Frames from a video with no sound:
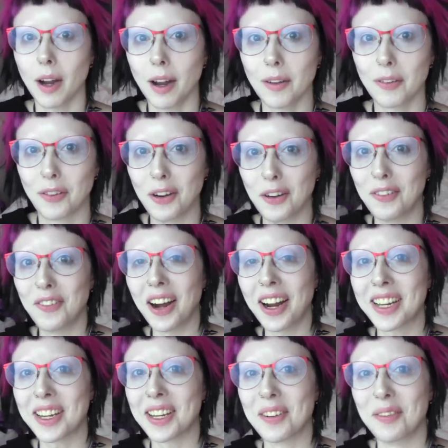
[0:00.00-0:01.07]
I feel
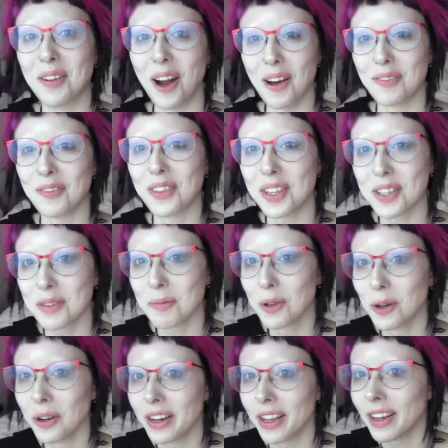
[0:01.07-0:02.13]
fucking rough this
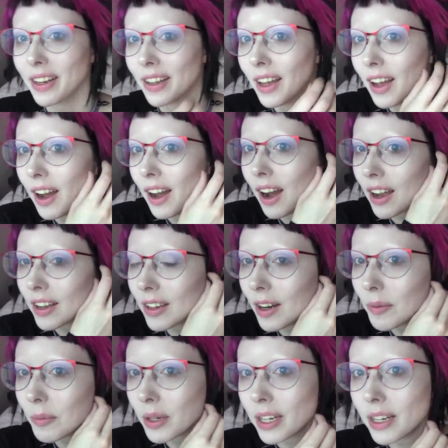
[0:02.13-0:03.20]
morning. I
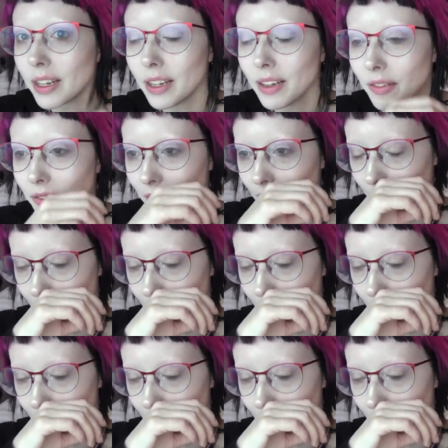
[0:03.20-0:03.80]
can't believe